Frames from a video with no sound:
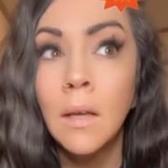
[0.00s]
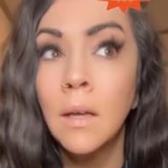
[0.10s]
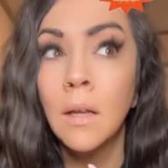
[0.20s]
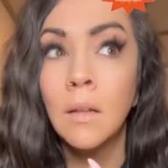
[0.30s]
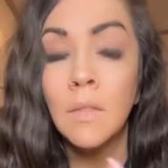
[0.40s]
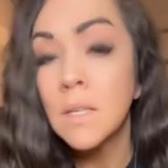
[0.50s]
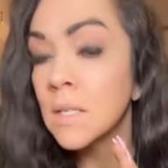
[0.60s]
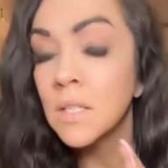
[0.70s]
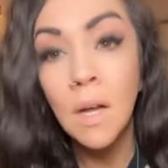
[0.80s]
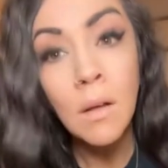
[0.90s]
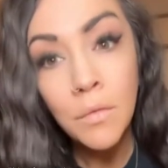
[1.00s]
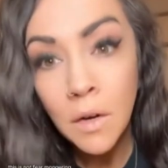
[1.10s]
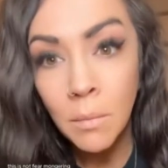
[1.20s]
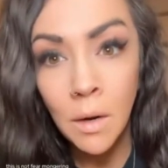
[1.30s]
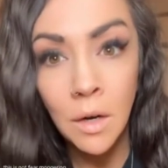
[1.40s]
This is not
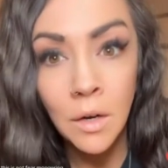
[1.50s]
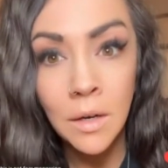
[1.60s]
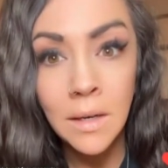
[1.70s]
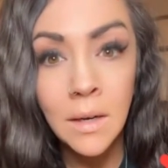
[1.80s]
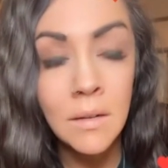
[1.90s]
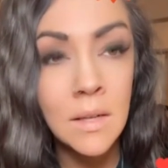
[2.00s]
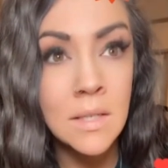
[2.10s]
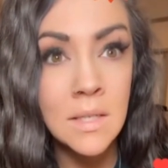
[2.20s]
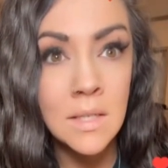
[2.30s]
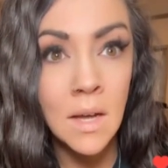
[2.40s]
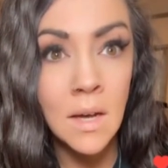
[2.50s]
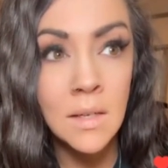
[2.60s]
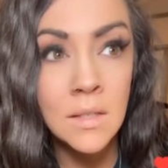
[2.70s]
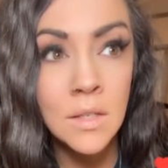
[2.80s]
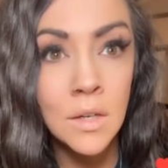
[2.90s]
fear-mongering. This is
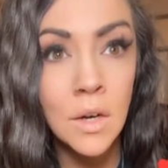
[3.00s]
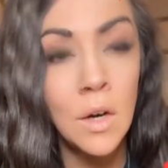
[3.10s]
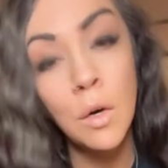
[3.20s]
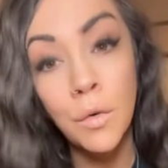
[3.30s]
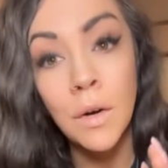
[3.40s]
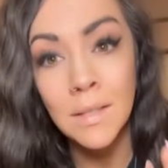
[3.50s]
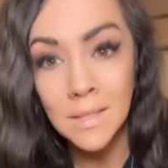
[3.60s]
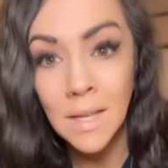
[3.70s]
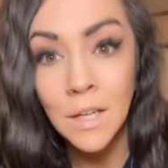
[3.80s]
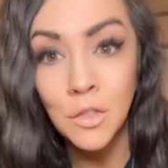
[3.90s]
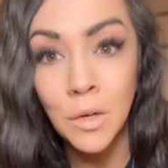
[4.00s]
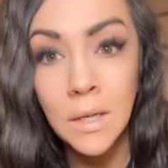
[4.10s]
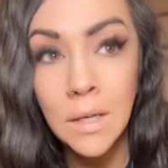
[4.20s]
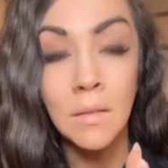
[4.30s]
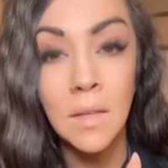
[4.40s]
not
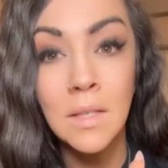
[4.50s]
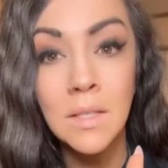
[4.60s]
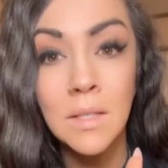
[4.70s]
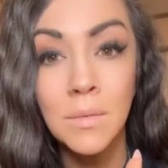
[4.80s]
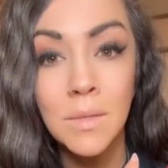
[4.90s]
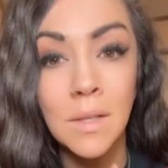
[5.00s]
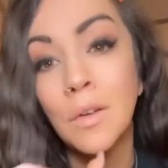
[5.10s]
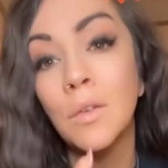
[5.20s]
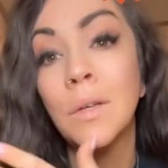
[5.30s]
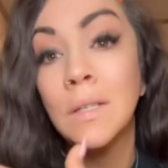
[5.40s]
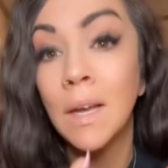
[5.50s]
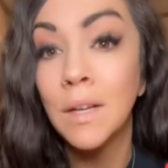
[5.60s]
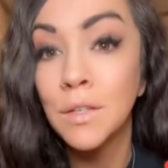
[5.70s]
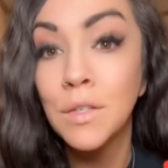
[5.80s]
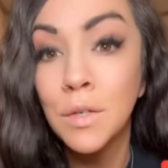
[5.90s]
over-exaggerating. This was literally
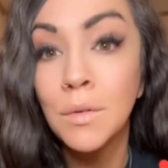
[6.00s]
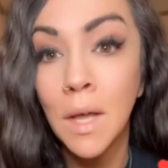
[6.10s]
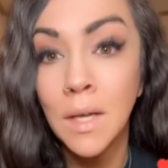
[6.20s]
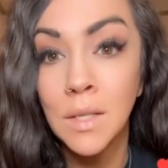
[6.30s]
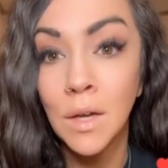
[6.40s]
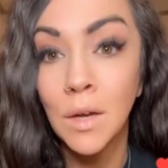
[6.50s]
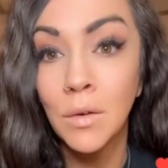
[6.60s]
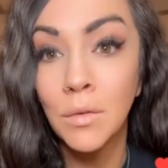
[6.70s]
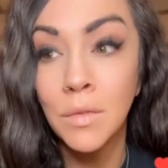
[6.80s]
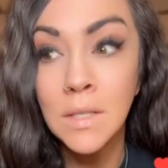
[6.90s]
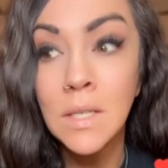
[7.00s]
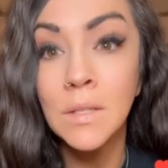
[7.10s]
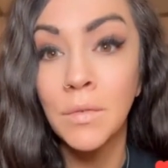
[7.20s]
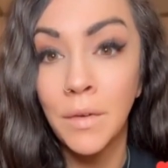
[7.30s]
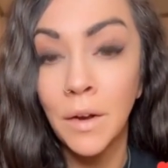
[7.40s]
dated 2 days ago. This is
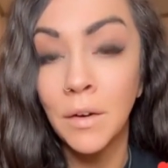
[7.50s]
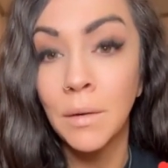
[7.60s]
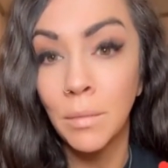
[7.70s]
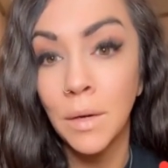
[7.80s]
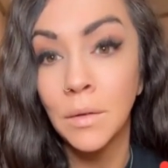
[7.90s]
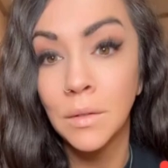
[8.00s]
very real.